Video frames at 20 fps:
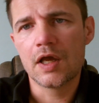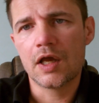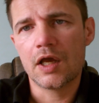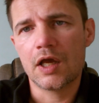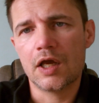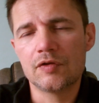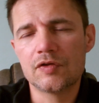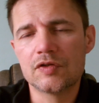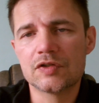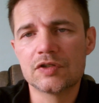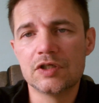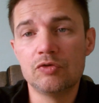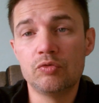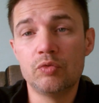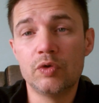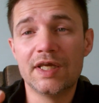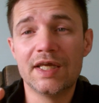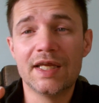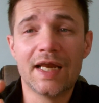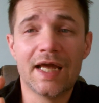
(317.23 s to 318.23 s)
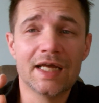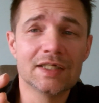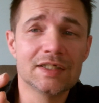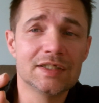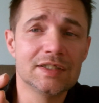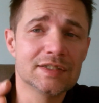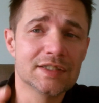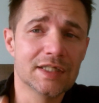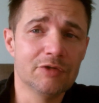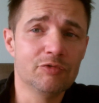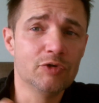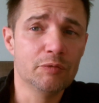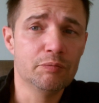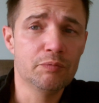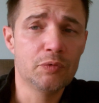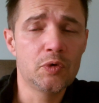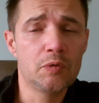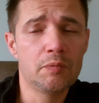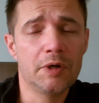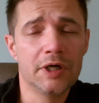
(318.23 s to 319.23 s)
to see if we can actually save you
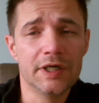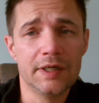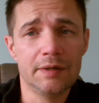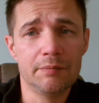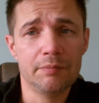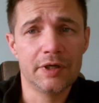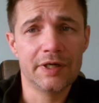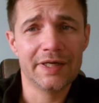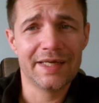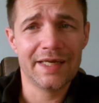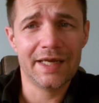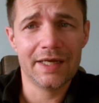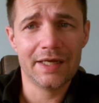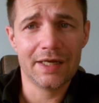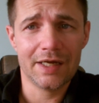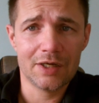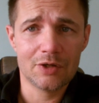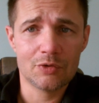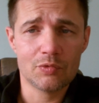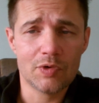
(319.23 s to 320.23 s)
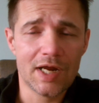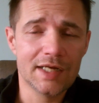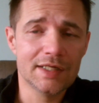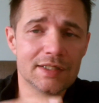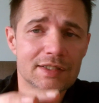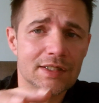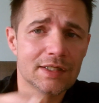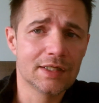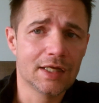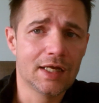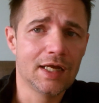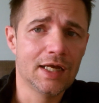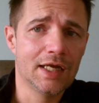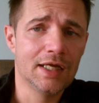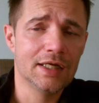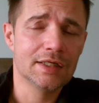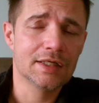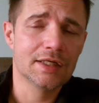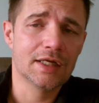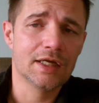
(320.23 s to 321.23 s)
more money by getting a grant
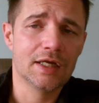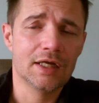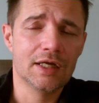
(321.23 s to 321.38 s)
and